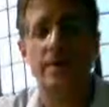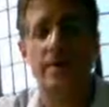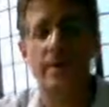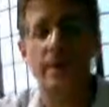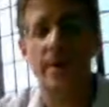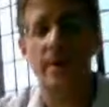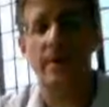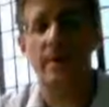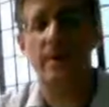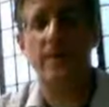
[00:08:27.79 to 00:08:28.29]

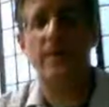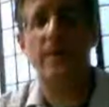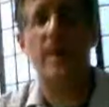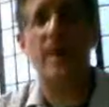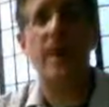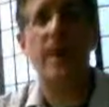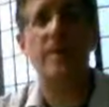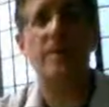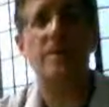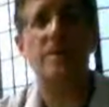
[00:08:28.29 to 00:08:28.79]
fret
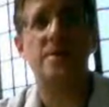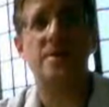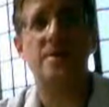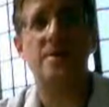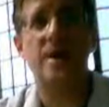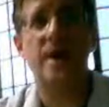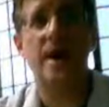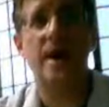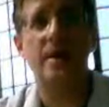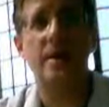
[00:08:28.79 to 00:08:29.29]
5 as a
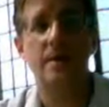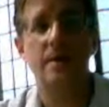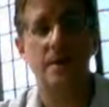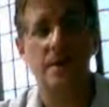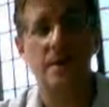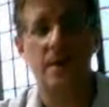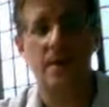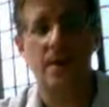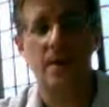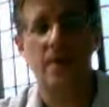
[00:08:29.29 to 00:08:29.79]
dot,
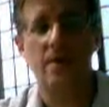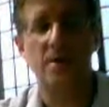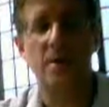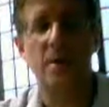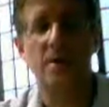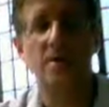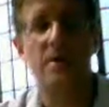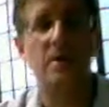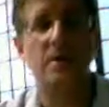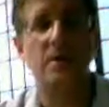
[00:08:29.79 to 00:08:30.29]

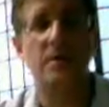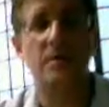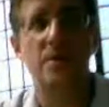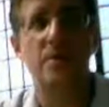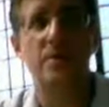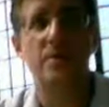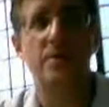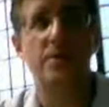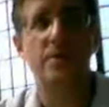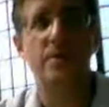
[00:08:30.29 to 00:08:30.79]
again in the
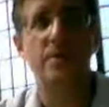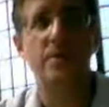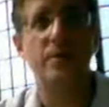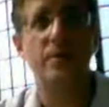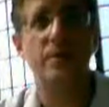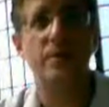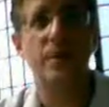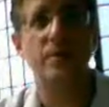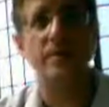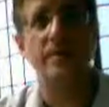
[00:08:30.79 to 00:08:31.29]
middle of the
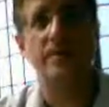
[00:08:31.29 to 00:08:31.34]
grouping.